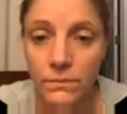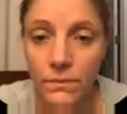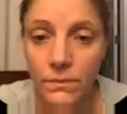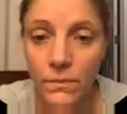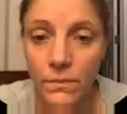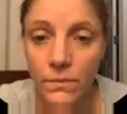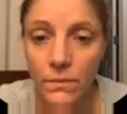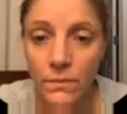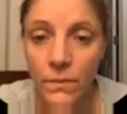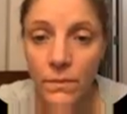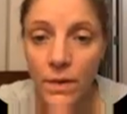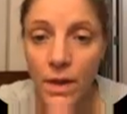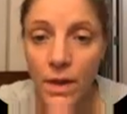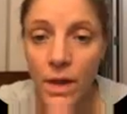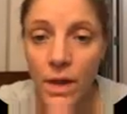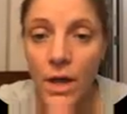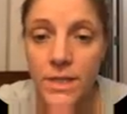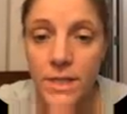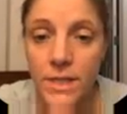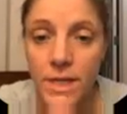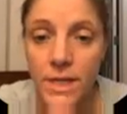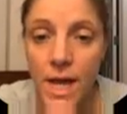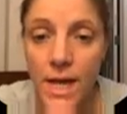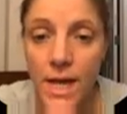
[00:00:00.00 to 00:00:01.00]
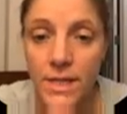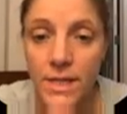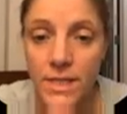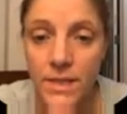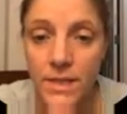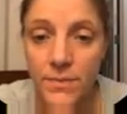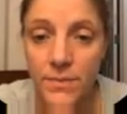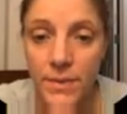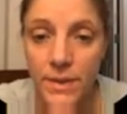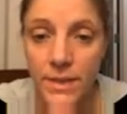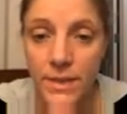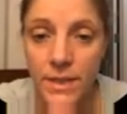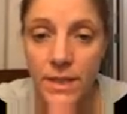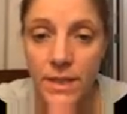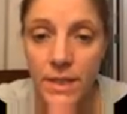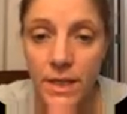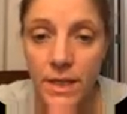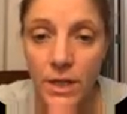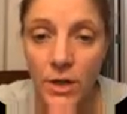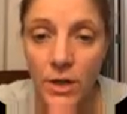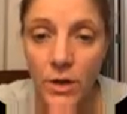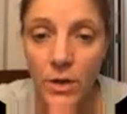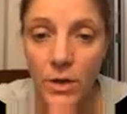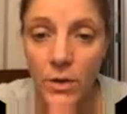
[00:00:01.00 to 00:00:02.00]
You'll notice, as depicted
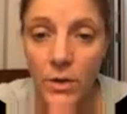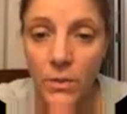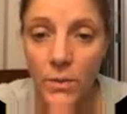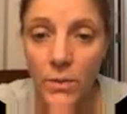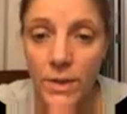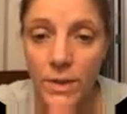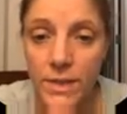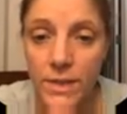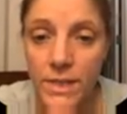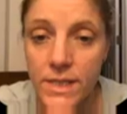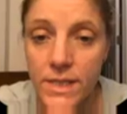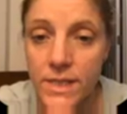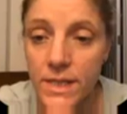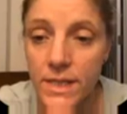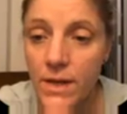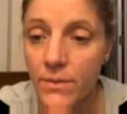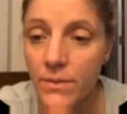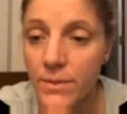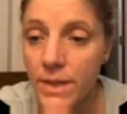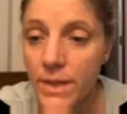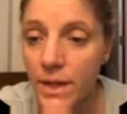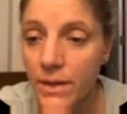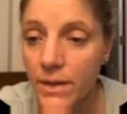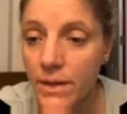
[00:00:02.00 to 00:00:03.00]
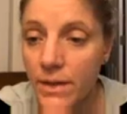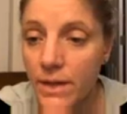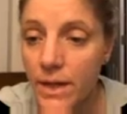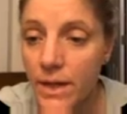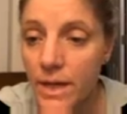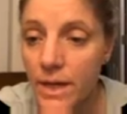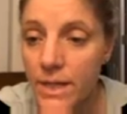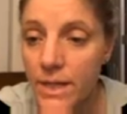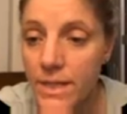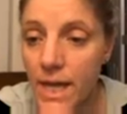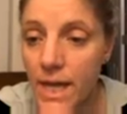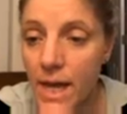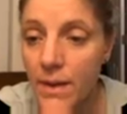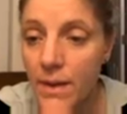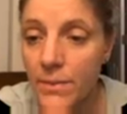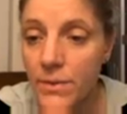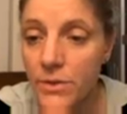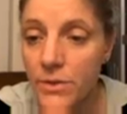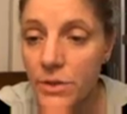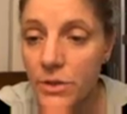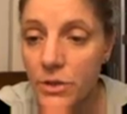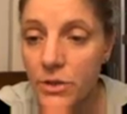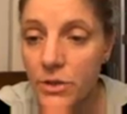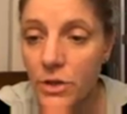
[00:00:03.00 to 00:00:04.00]
here, once a salmonella is
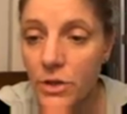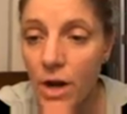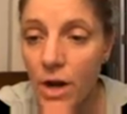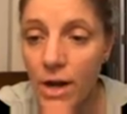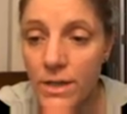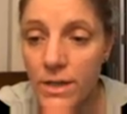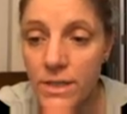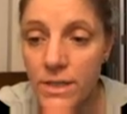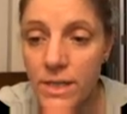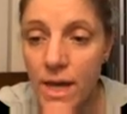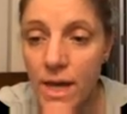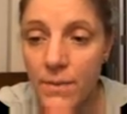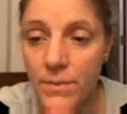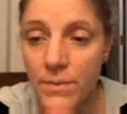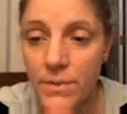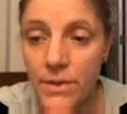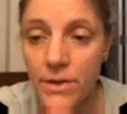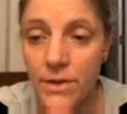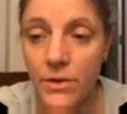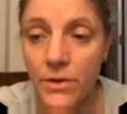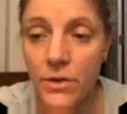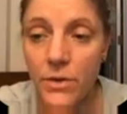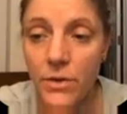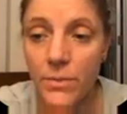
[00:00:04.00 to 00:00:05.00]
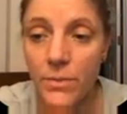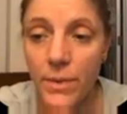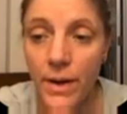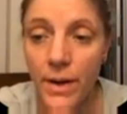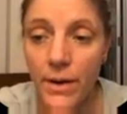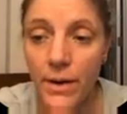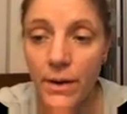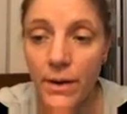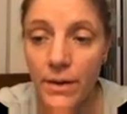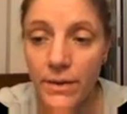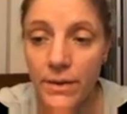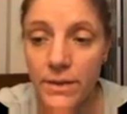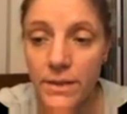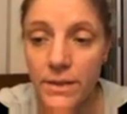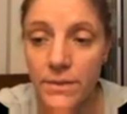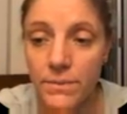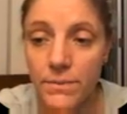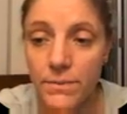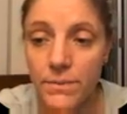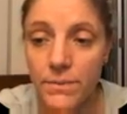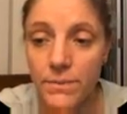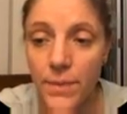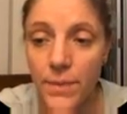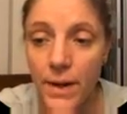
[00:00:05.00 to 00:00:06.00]
able to cross the epithelial
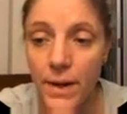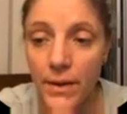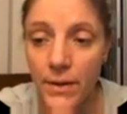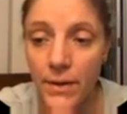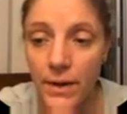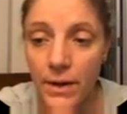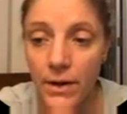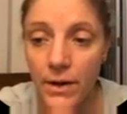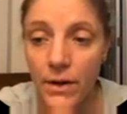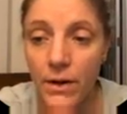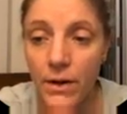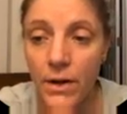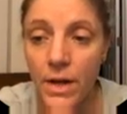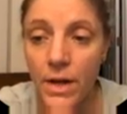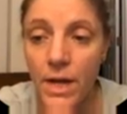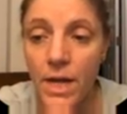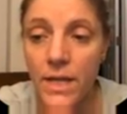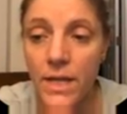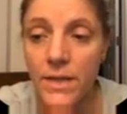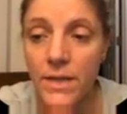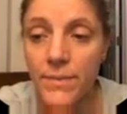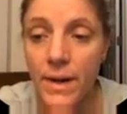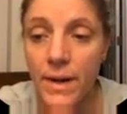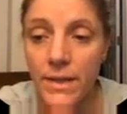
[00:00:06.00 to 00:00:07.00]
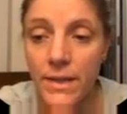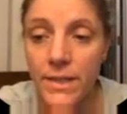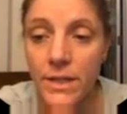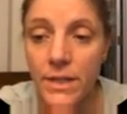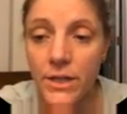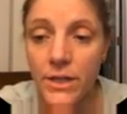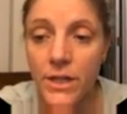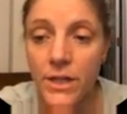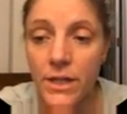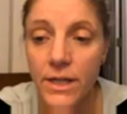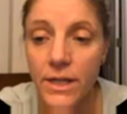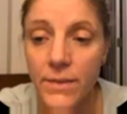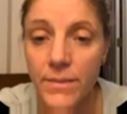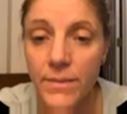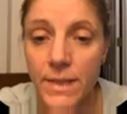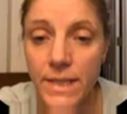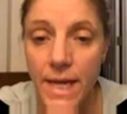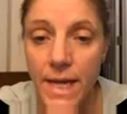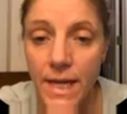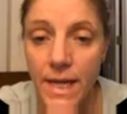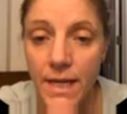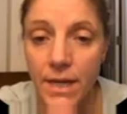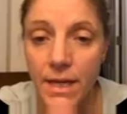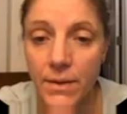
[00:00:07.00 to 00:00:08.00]
barrier, the bacteria can be
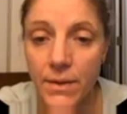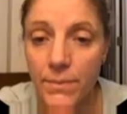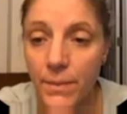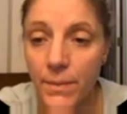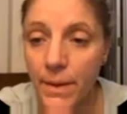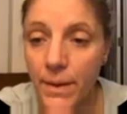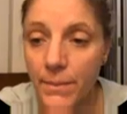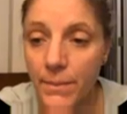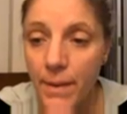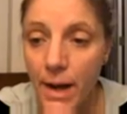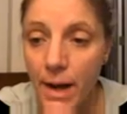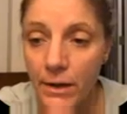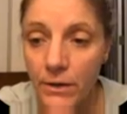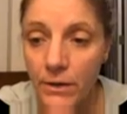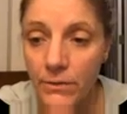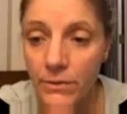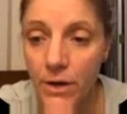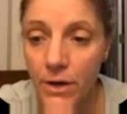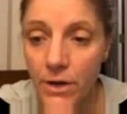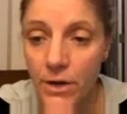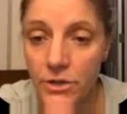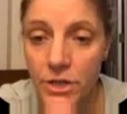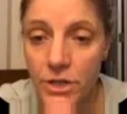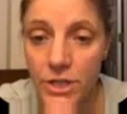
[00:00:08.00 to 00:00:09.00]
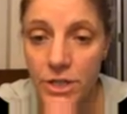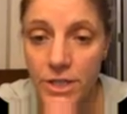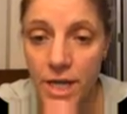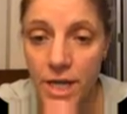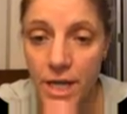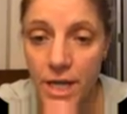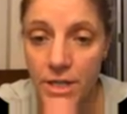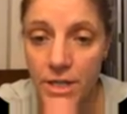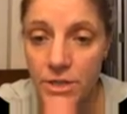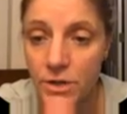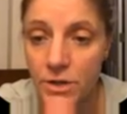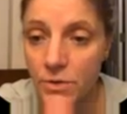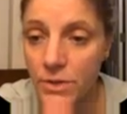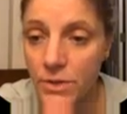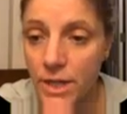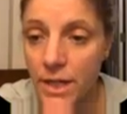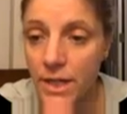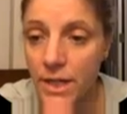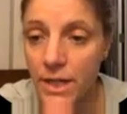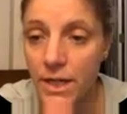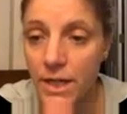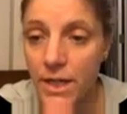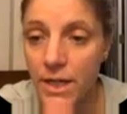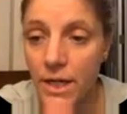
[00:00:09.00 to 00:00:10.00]
taken up by macrophages, as
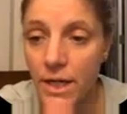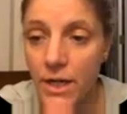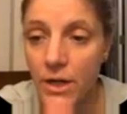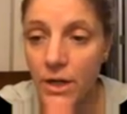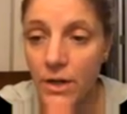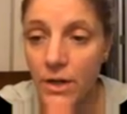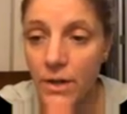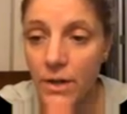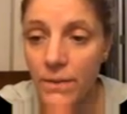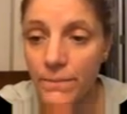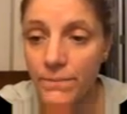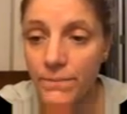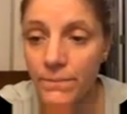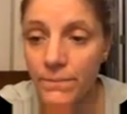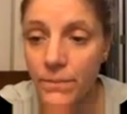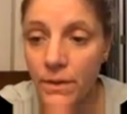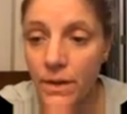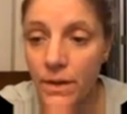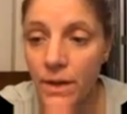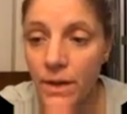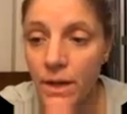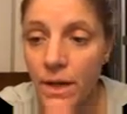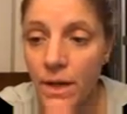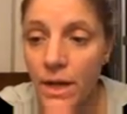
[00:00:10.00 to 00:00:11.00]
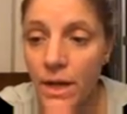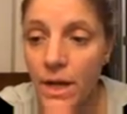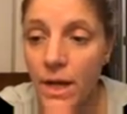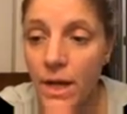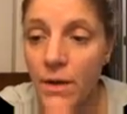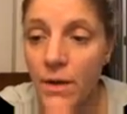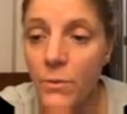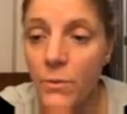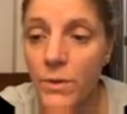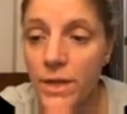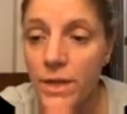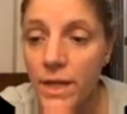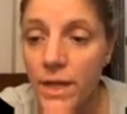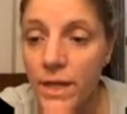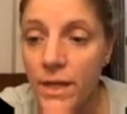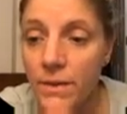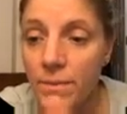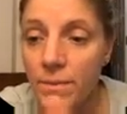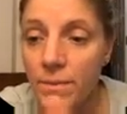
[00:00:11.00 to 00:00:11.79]
notated here. Within the